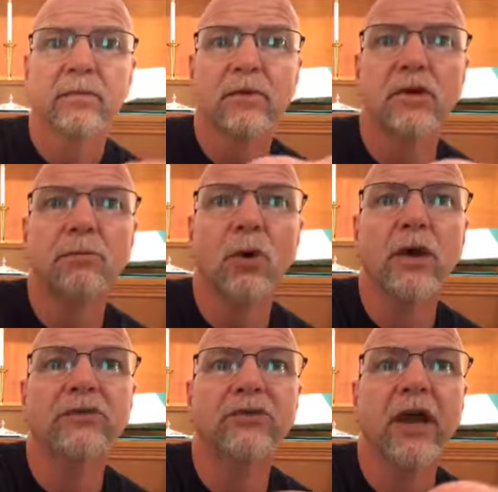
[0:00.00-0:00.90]
Good
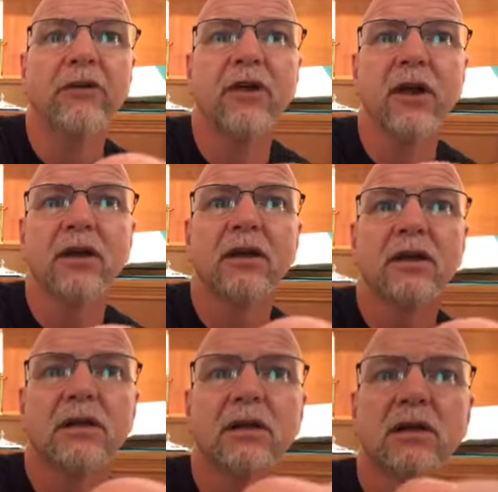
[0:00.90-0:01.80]
morning, Sandra.
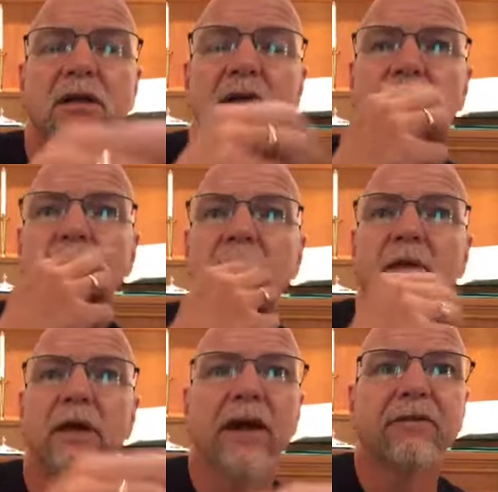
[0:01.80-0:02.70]

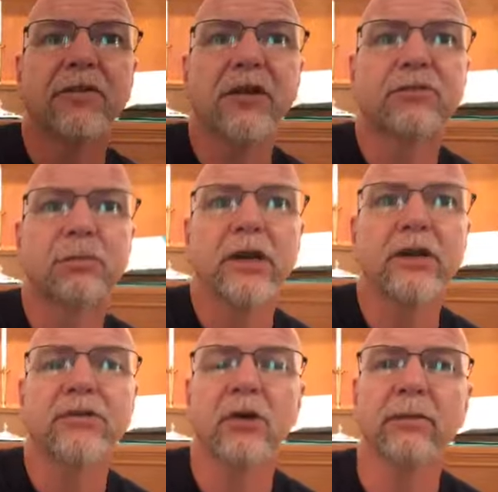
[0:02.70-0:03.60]
Everything's
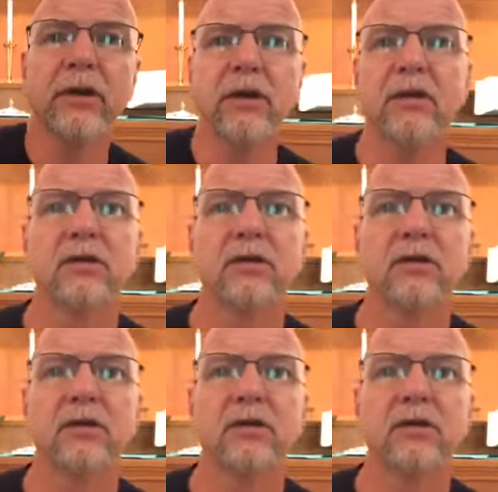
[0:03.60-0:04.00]
predetermined?